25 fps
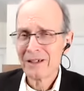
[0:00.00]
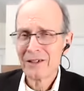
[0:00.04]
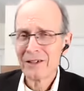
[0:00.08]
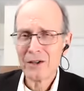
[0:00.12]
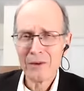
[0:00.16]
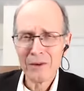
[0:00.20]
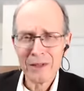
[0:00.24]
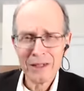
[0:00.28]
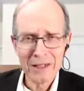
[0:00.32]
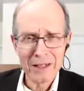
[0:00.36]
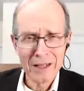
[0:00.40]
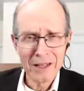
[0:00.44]

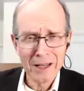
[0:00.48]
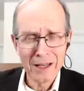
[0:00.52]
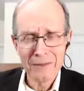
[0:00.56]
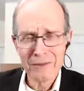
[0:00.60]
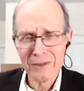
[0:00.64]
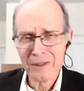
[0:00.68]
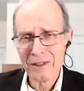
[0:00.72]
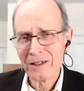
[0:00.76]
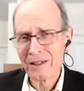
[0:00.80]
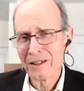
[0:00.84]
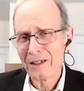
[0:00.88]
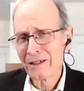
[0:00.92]
going to
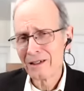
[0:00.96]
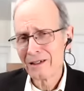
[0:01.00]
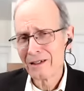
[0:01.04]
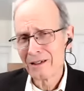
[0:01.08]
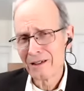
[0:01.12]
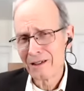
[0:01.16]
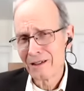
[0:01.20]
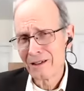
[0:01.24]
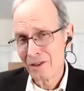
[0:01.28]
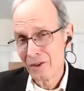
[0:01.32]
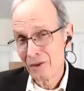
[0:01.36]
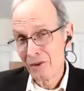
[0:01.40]
heaven and,
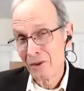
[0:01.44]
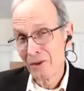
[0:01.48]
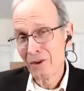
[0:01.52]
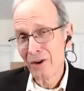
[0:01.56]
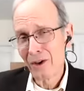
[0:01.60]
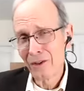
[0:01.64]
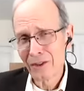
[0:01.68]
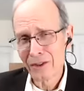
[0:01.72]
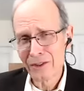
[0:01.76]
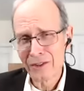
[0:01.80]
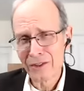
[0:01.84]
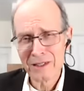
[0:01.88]
and doing all
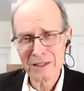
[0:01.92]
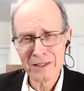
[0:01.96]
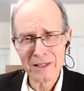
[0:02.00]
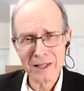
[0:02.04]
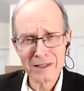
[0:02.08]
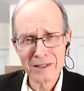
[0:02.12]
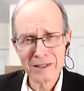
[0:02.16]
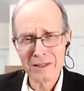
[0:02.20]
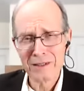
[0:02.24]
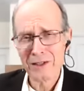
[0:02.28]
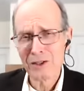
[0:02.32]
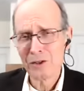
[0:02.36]
the things
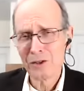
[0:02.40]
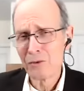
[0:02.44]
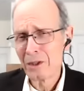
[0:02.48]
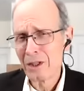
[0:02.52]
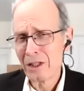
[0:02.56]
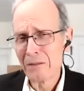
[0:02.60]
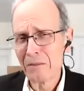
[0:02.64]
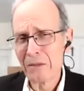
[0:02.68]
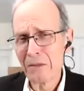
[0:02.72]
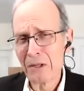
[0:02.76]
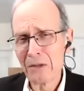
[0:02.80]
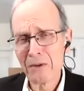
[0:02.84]
necessary to really
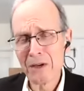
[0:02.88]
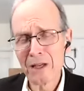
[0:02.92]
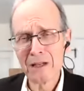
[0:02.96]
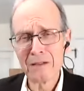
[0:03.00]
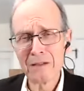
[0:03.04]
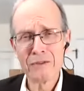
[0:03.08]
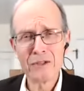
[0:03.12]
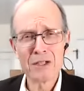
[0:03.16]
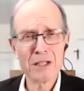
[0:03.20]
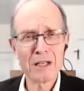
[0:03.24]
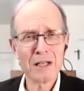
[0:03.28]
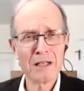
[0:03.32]
be ready
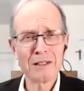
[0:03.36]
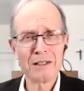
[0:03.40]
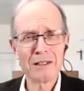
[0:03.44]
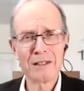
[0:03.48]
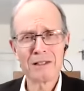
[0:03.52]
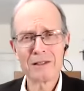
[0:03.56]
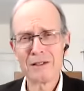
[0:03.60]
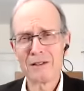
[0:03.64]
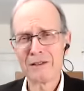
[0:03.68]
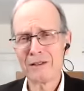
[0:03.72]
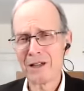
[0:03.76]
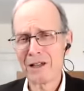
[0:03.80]
for Jesus,
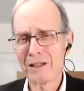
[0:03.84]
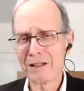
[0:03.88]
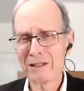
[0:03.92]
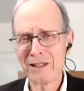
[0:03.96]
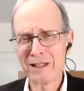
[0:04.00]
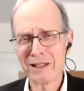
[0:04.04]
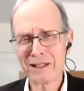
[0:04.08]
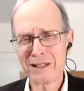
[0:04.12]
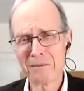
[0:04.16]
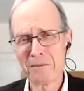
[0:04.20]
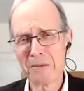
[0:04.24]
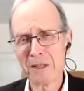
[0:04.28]
you know, that's
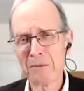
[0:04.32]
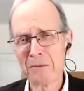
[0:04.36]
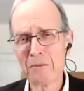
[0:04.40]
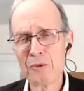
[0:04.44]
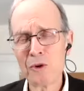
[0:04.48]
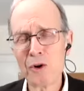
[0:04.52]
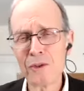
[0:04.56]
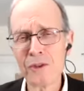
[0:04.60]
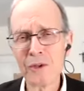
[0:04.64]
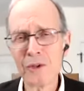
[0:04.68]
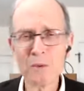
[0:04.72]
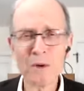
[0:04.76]
that's a bit
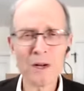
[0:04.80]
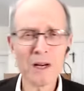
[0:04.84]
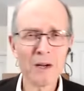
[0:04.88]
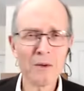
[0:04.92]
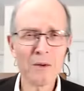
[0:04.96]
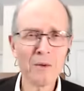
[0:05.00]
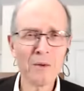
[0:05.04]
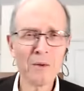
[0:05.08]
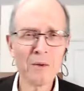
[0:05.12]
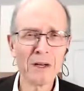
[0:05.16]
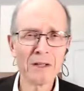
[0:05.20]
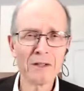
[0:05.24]
more than what I
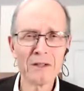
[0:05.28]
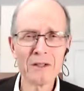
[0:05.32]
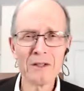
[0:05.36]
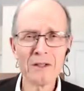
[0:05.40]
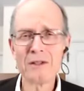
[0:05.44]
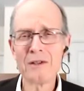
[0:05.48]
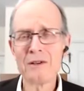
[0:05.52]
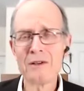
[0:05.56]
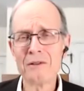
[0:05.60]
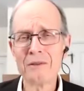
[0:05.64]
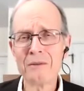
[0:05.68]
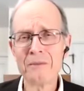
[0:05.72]
want to
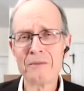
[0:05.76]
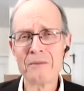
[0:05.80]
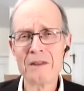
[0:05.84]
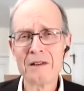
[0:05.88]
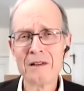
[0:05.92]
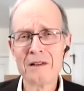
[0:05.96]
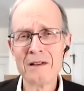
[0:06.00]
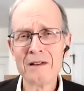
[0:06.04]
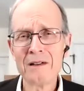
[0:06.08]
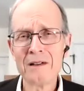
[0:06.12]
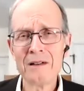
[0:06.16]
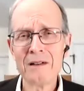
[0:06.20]
do.
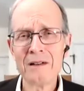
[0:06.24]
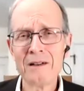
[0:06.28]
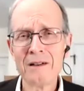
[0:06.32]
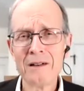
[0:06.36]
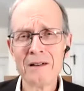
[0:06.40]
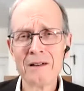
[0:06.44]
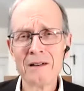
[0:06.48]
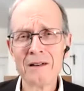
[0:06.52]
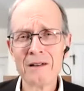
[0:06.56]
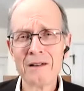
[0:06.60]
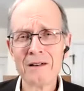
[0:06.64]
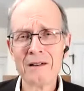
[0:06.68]

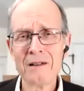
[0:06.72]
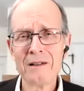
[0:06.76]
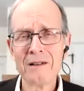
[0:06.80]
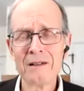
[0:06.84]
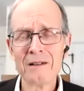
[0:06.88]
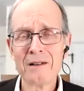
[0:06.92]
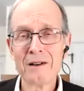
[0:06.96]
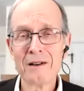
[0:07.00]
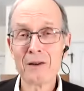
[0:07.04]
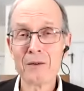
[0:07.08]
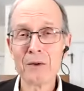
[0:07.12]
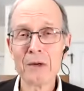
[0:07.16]

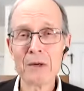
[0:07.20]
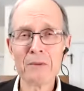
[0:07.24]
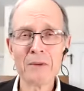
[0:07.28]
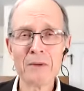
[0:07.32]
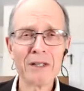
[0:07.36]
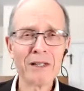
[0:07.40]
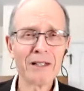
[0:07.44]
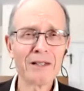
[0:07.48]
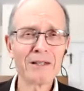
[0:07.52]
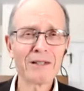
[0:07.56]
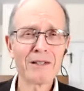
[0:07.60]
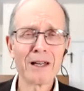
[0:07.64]
Or are we
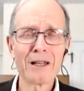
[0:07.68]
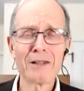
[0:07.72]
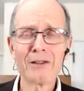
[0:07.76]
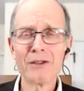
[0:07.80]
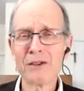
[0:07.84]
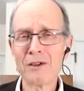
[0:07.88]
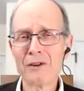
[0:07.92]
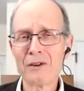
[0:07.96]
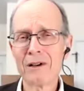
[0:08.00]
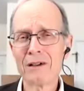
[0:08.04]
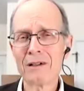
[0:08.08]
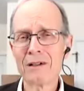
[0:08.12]
really saying,
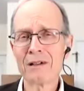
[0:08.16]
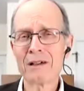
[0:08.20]
Lord,